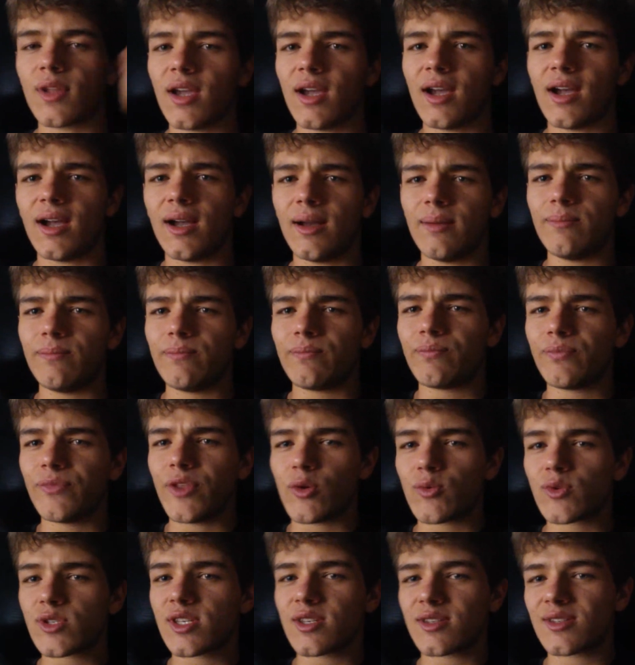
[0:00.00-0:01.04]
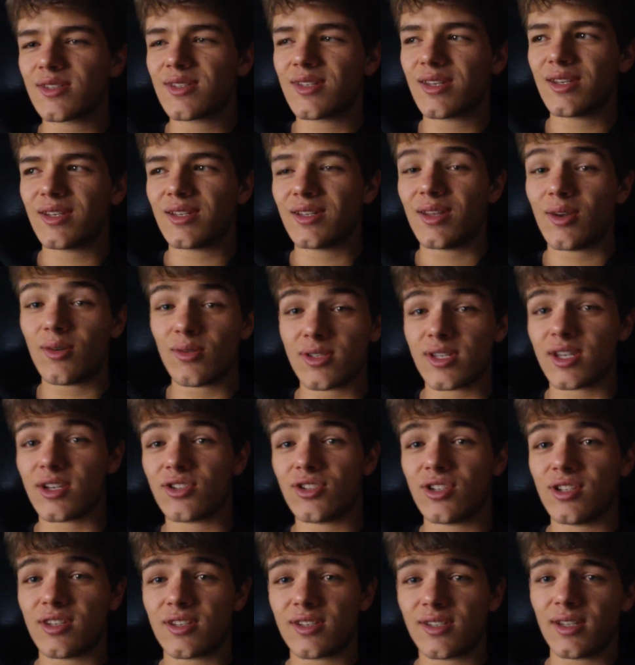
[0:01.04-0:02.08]
That was
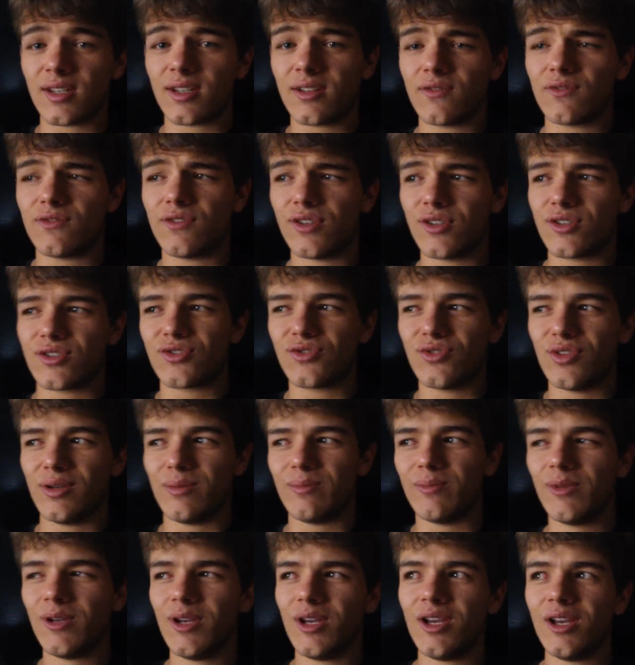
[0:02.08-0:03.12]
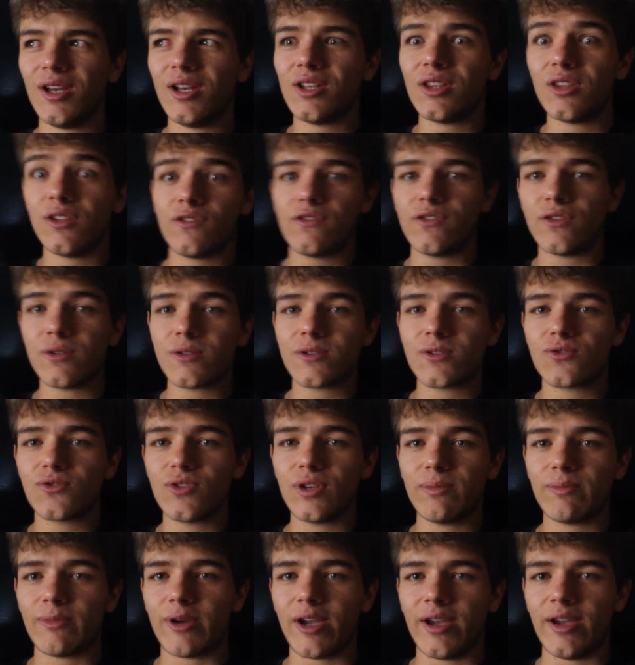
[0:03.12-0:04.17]
actually the first dream. The first
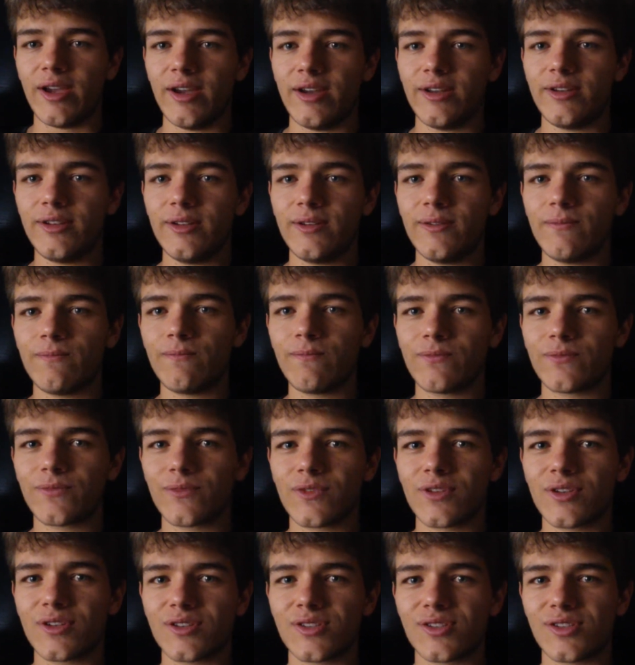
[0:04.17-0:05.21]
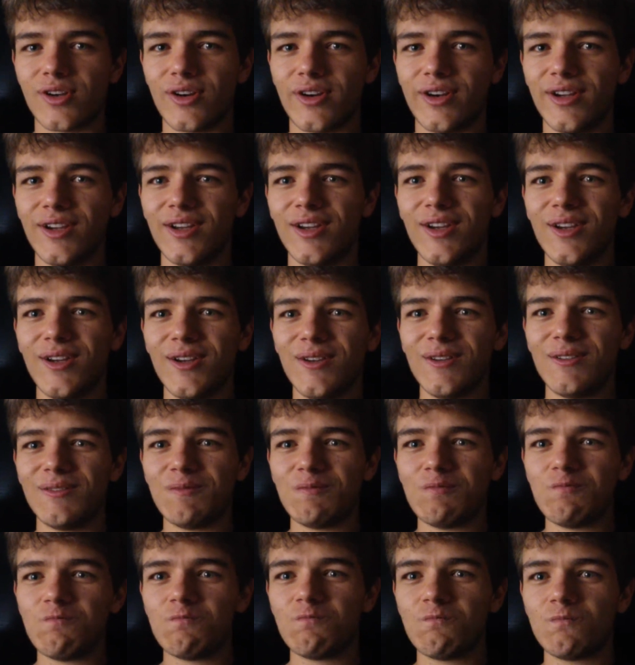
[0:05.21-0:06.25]
dream I had, sorry,
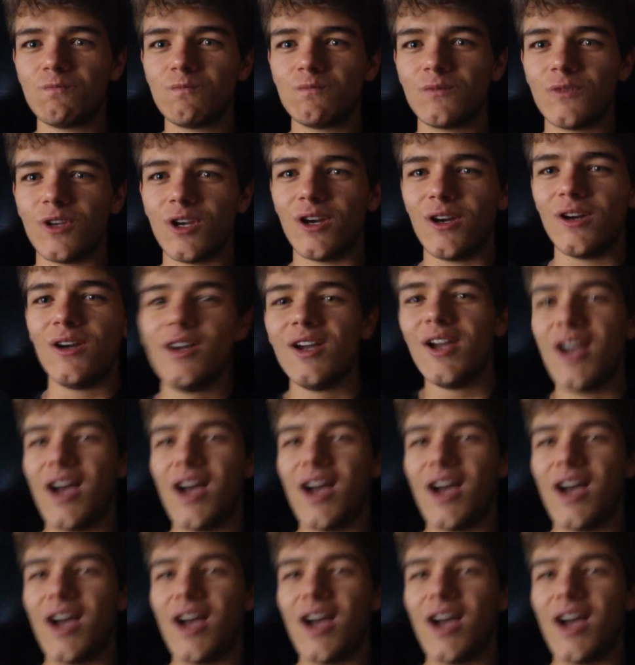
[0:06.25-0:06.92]
yeah,